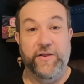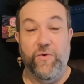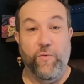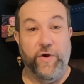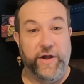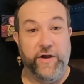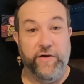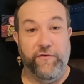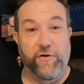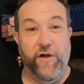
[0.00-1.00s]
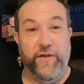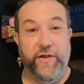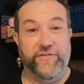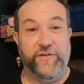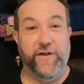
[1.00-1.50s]
We're here for all your
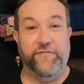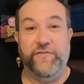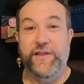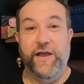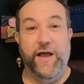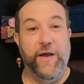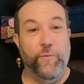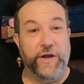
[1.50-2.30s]
stuff. We're